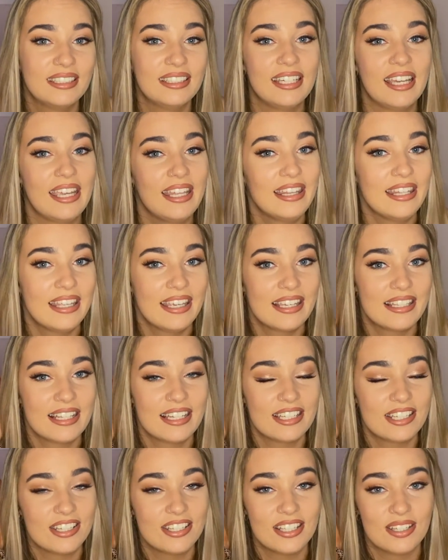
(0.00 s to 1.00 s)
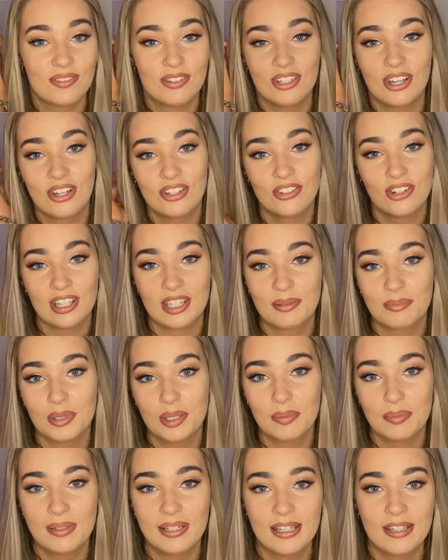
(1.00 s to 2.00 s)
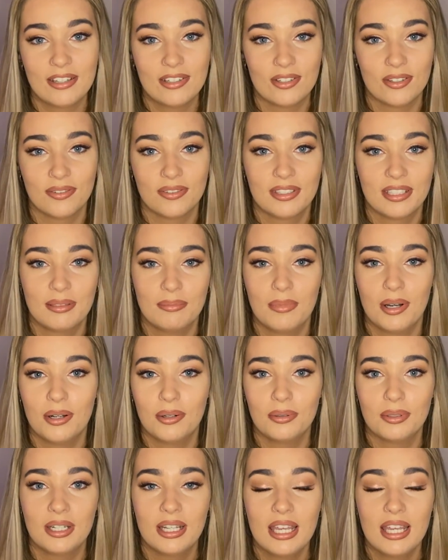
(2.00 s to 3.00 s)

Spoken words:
in the extensions if you don't dry them properly, because obviously mold